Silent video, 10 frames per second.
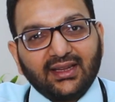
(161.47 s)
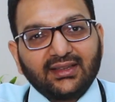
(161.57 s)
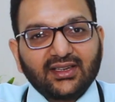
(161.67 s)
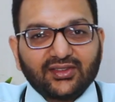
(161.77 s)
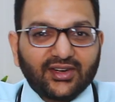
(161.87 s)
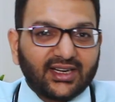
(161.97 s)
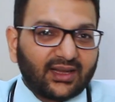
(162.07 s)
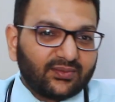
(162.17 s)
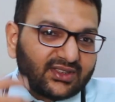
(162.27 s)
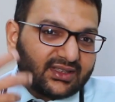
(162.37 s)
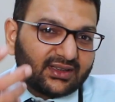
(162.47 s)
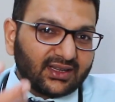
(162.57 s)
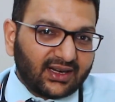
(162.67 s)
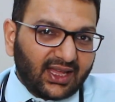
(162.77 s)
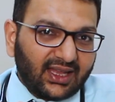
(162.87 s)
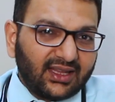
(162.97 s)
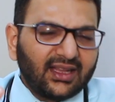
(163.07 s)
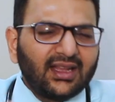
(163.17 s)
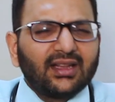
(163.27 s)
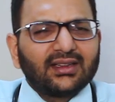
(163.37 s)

either 3 times in the day.